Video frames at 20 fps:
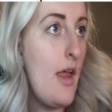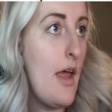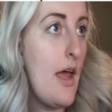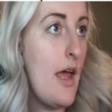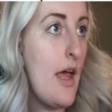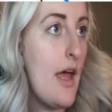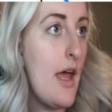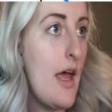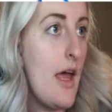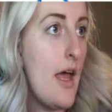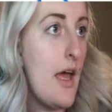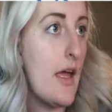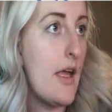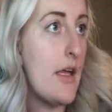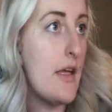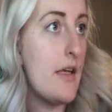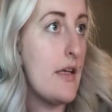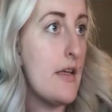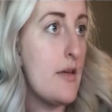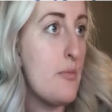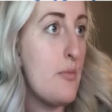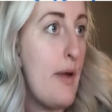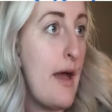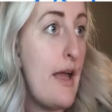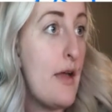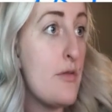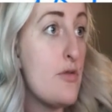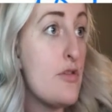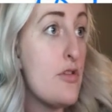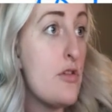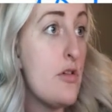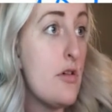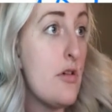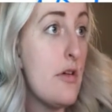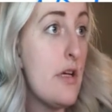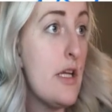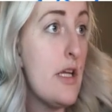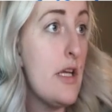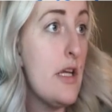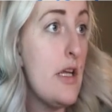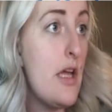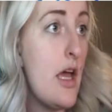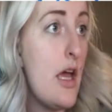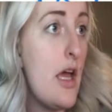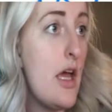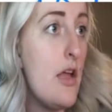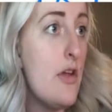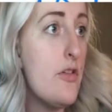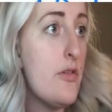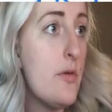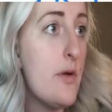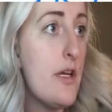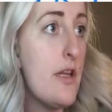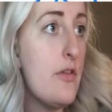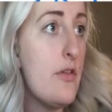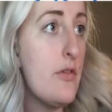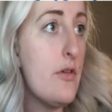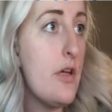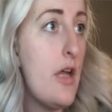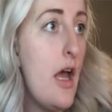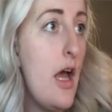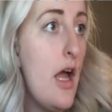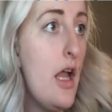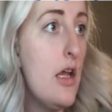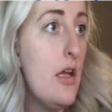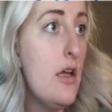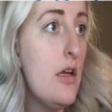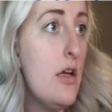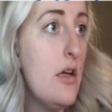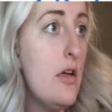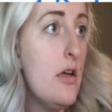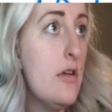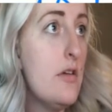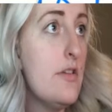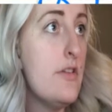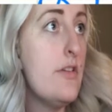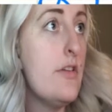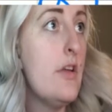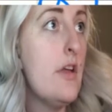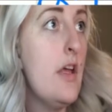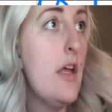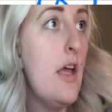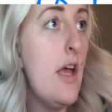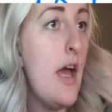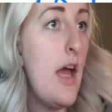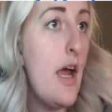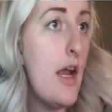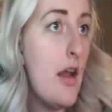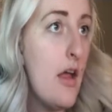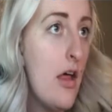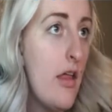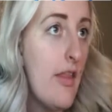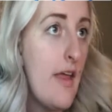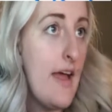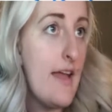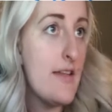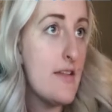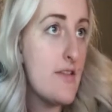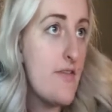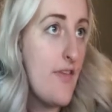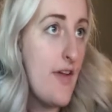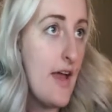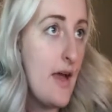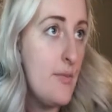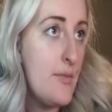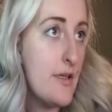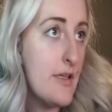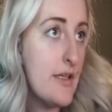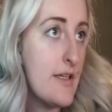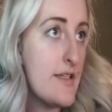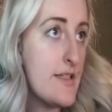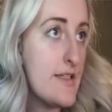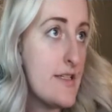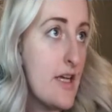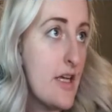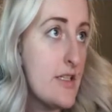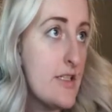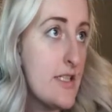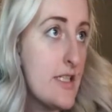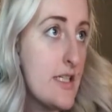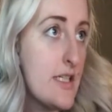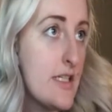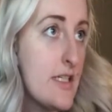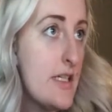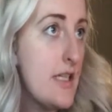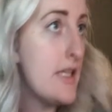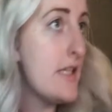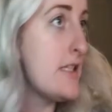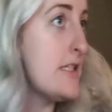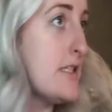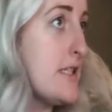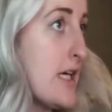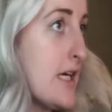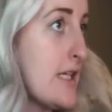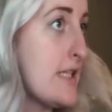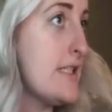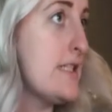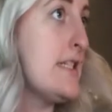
and biosecurity and $23 and all that's fabulous. Done, done, done